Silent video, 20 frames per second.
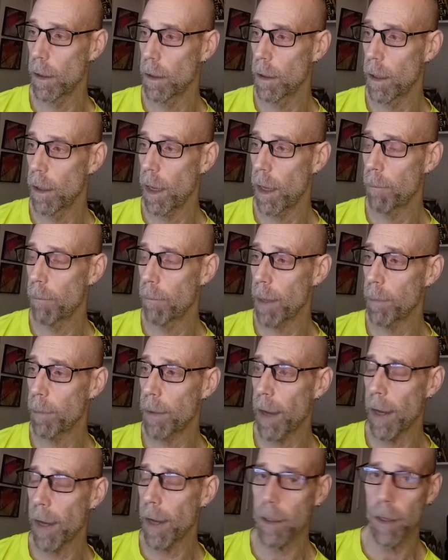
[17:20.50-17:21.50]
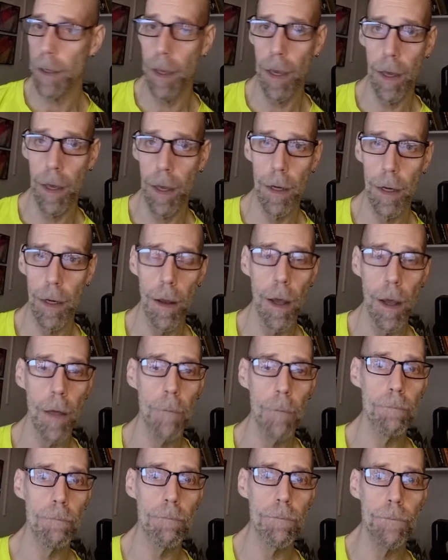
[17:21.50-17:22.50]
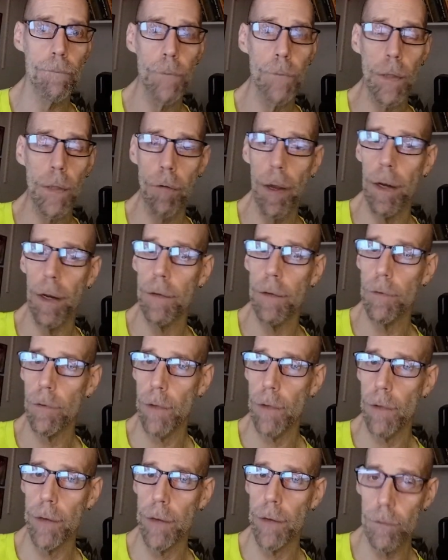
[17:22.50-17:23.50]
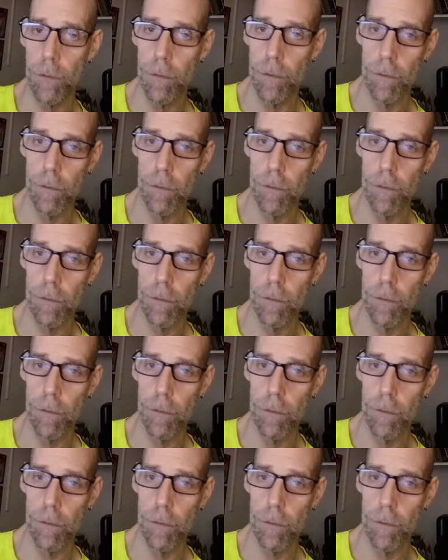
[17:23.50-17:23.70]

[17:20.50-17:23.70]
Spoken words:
And maybe I can create a slice